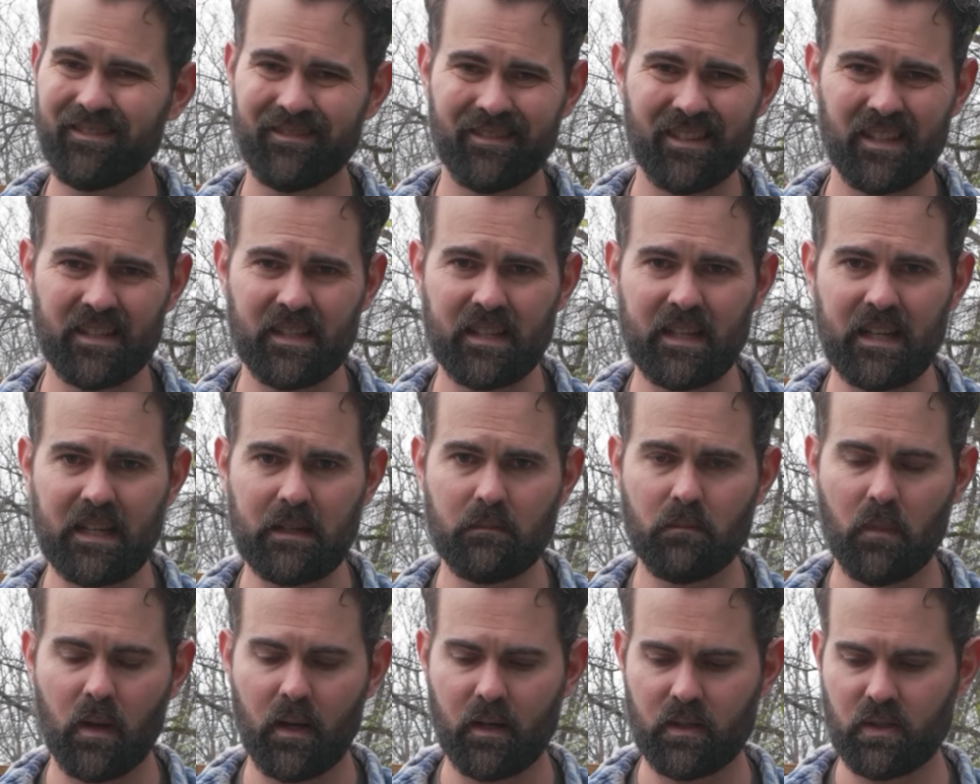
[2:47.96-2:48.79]
Doesn't need
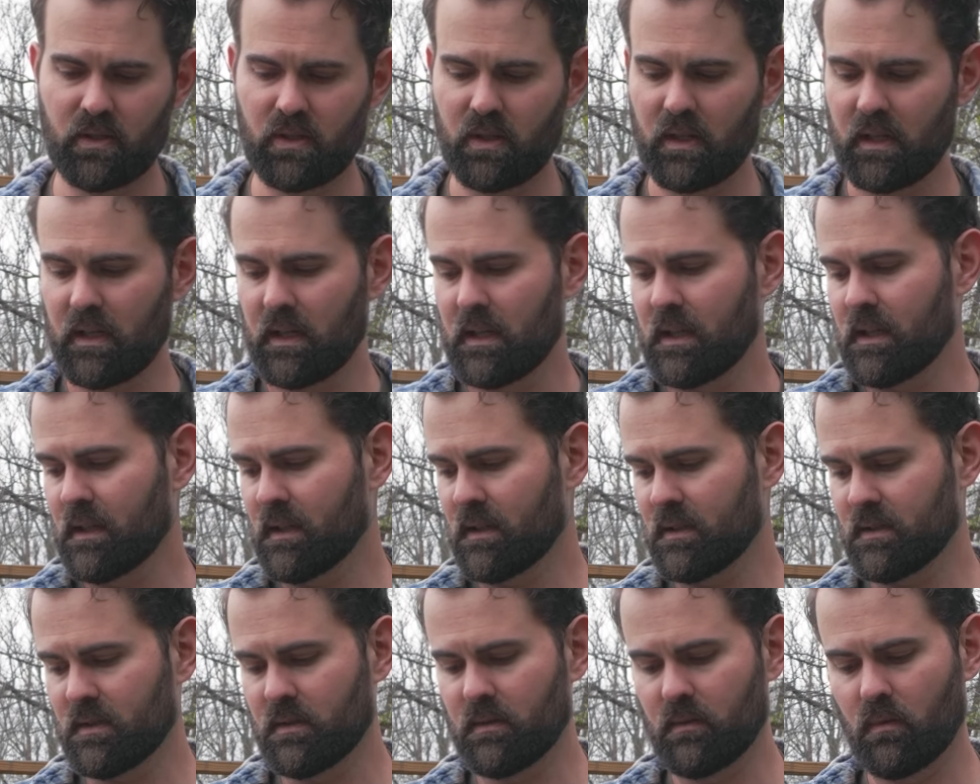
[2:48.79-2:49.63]
much,
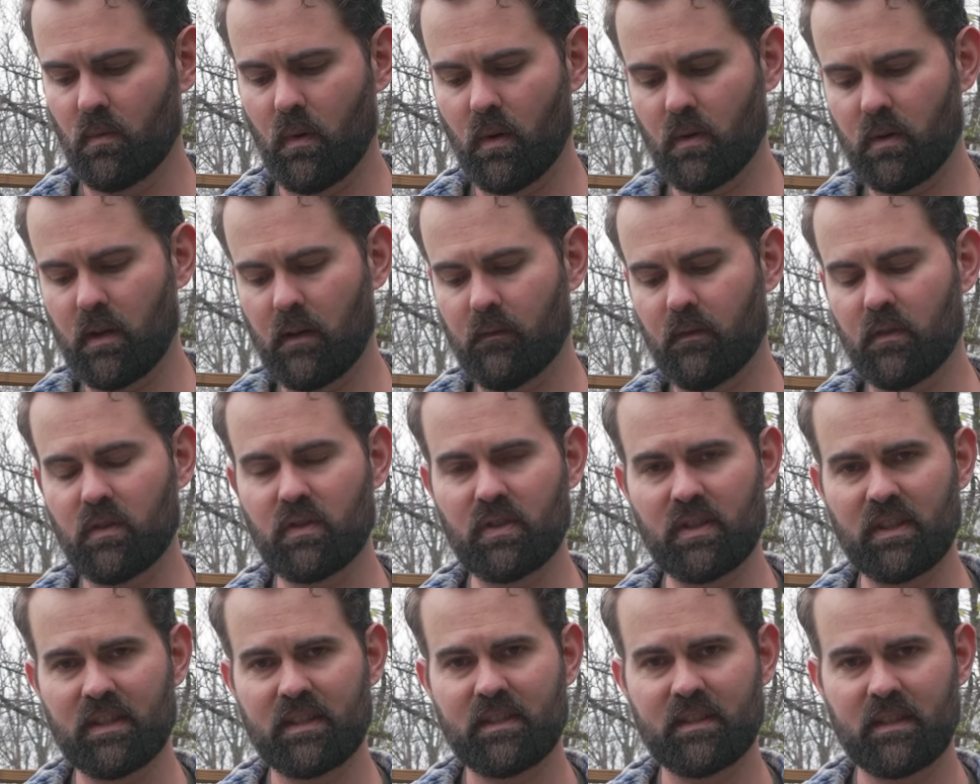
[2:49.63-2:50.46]
because then the row cover
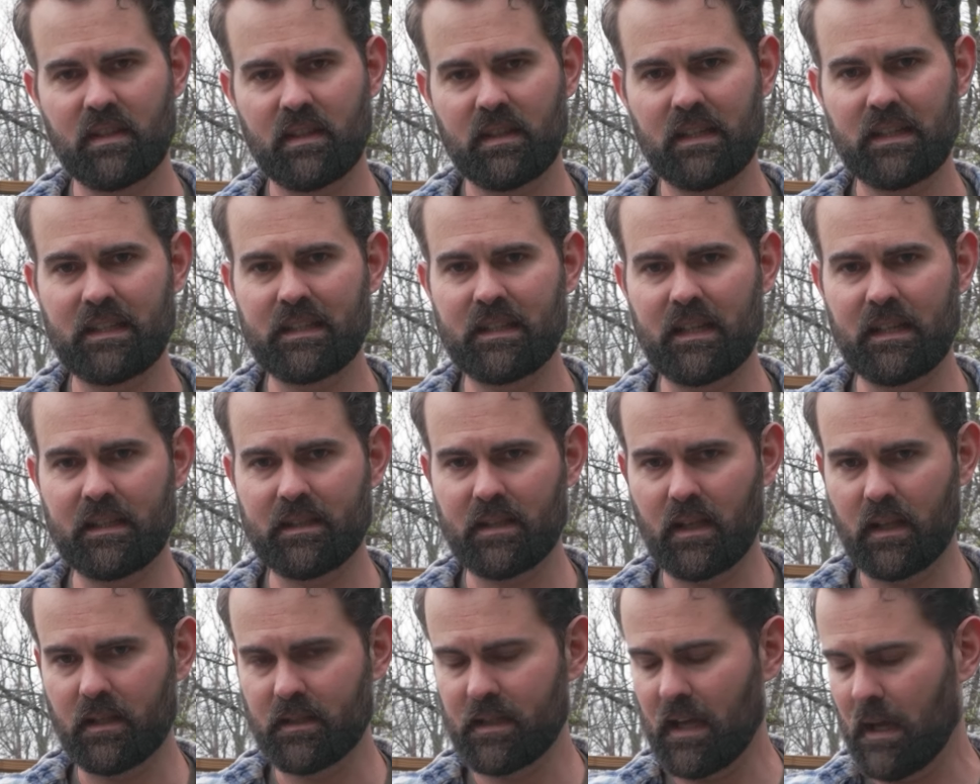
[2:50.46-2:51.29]
just sits
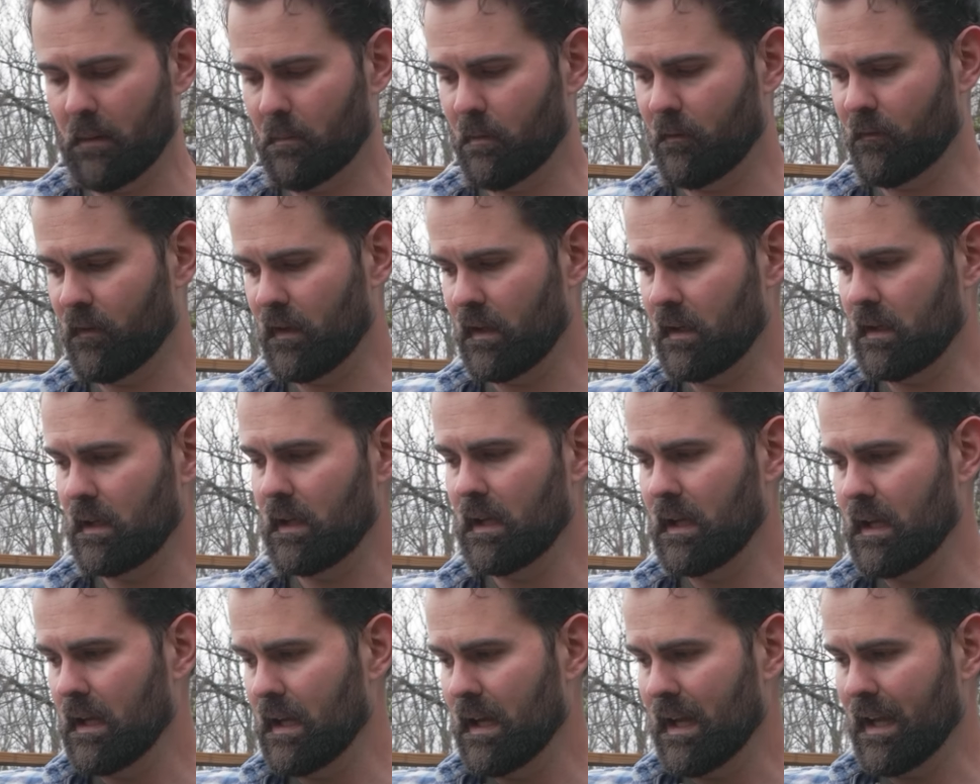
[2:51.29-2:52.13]
on top of it
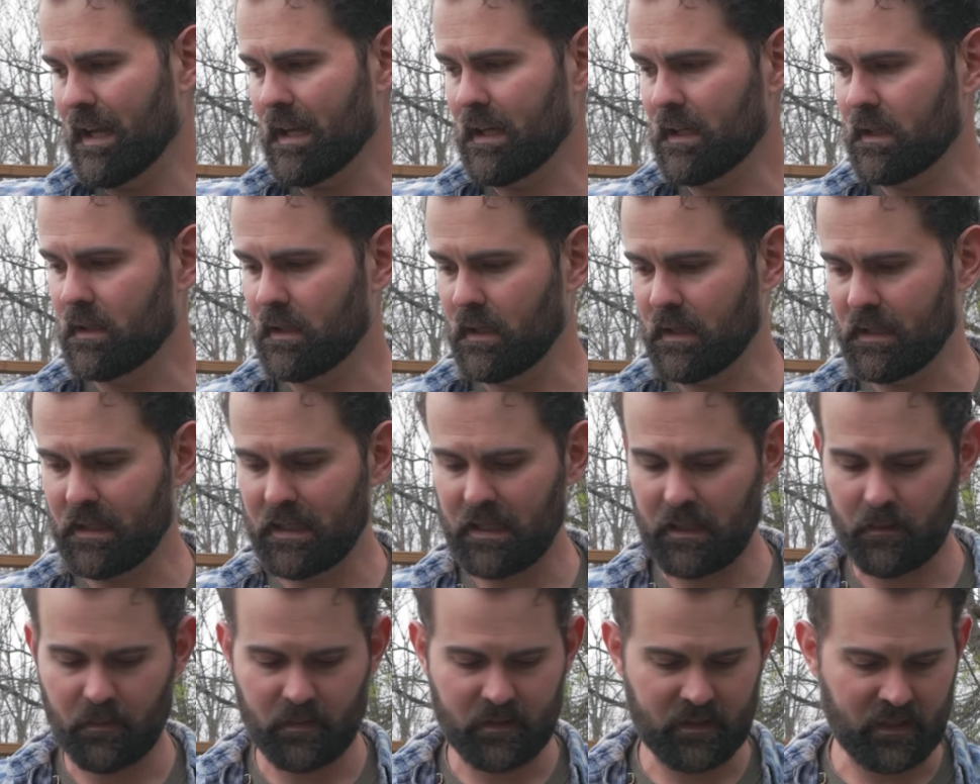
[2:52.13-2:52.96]
and
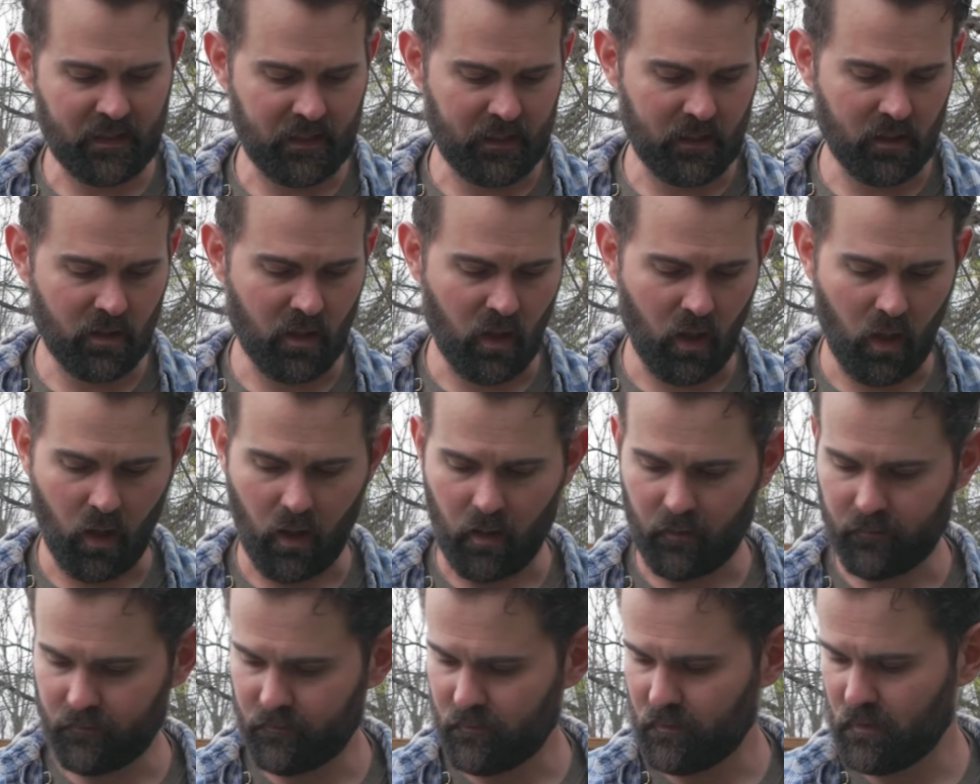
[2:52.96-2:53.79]
keeps it
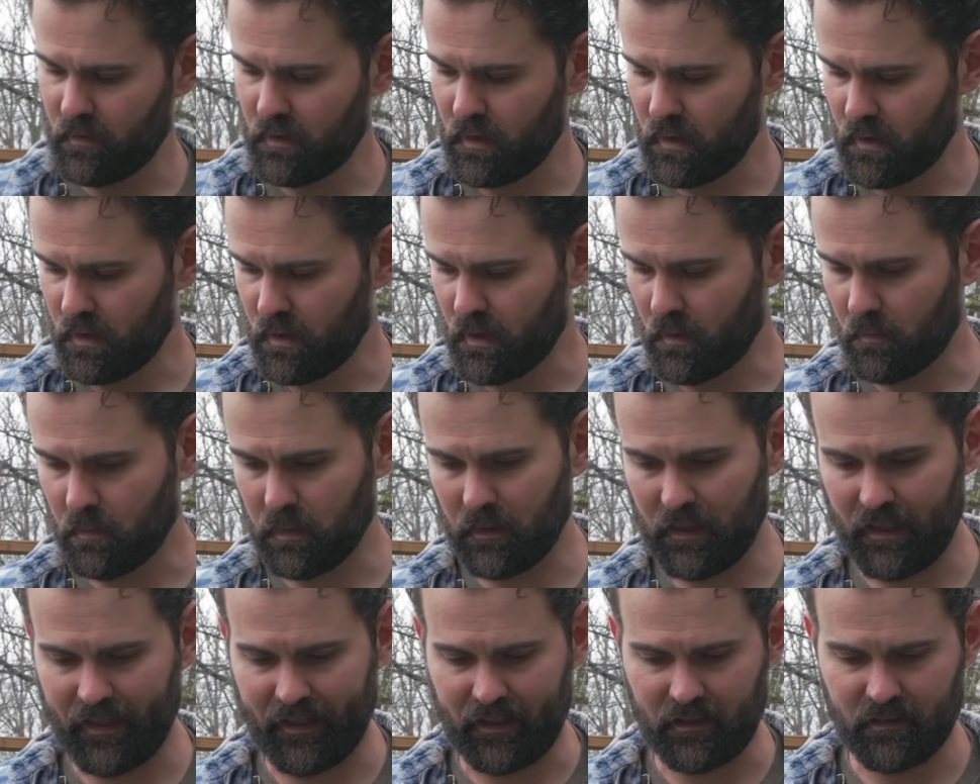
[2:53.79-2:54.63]
off the
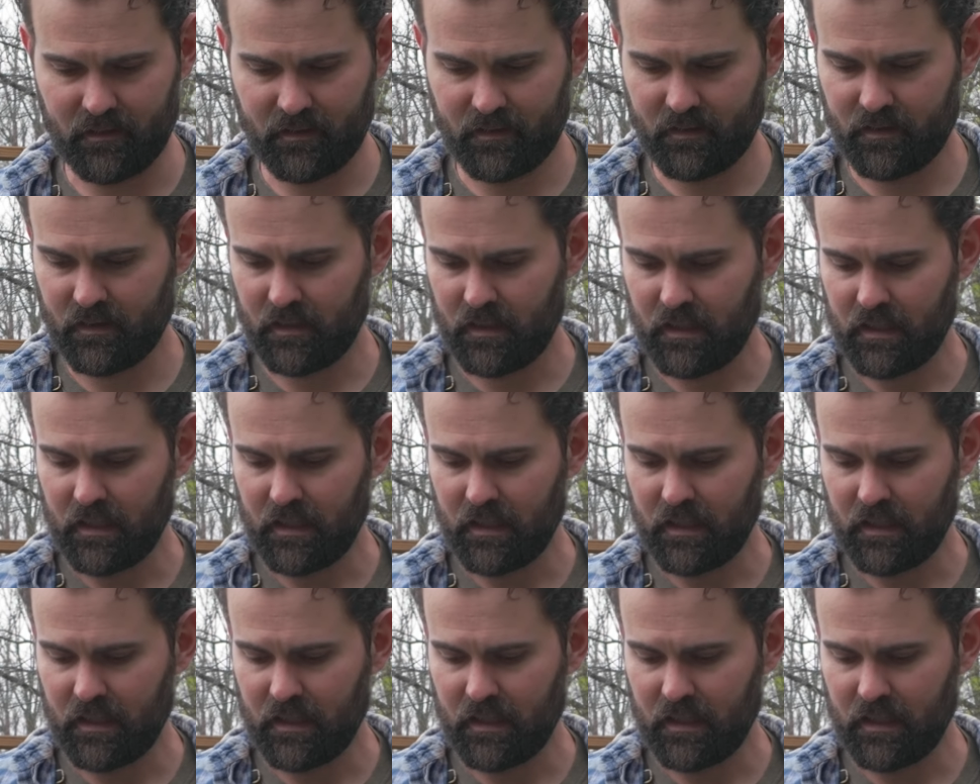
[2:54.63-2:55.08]
plants.